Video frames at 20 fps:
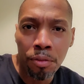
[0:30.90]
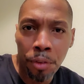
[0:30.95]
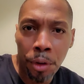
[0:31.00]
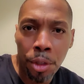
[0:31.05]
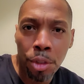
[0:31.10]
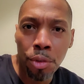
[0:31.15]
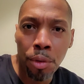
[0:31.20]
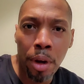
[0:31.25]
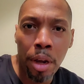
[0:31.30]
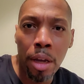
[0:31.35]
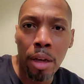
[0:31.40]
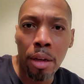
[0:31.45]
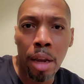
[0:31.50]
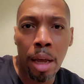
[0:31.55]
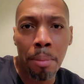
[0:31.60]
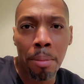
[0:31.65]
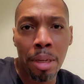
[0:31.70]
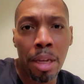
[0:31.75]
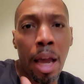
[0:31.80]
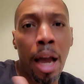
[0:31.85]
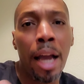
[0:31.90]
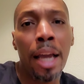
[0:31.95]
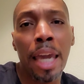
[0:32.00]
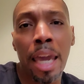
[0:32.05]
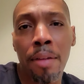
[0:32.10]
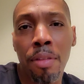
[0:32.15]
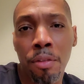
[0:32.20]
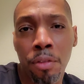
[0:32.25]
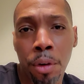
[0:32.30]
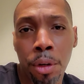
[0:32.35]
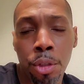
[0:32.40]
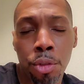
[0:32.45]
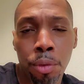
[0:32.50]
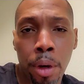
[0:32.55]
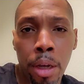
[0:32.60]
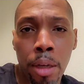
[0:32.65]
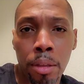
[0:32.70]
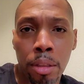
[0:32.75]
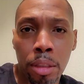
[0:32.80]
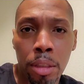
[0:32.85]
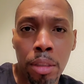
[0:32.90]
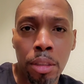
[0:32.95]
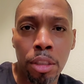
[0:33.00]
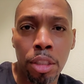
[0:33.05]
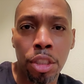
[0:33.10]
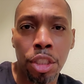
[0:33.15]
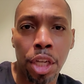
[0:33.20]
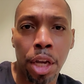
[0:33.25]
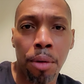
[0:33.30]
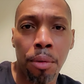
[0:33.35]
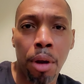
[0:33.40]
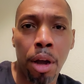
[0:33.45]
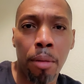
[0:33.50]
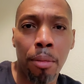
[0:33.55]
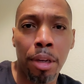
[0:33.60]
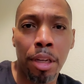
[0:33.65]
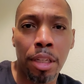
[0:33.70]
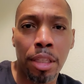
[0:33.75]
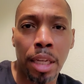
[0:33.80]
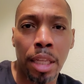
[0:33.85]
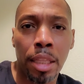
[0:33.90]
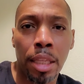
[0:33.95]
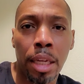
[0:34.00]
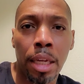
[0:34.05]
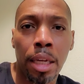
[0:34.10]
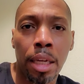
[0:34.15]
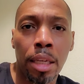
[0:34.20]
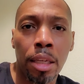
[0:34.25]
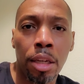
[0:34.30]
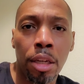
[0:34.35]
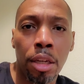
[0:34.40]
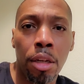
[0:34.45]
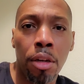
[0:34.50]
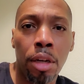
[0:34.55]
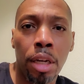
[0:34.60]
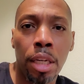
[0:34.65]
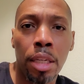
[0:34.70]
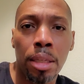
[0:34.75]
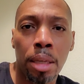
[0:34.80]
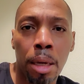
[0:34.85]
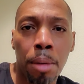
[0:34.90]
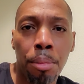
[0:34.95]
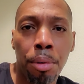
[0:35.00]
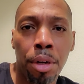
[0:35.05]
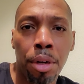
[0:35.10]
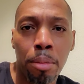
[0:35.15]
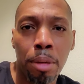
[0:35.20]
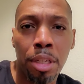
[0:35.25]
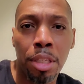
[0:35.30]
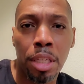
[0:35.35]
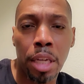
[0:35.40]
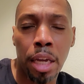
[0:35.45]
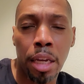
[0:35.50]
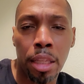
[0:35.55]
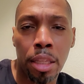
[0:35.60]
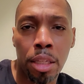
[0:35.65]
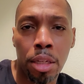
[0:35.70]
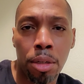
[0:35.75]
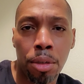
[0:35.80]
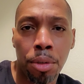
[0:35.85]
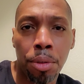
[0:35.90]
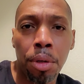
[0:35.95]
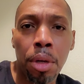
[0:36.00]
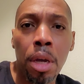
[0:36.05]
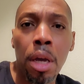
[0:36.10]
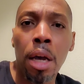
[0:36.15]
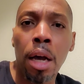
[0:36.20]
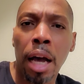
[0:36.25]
First round, I mean, I gave the first round to J-Rock because I think, he pretty much set the tone.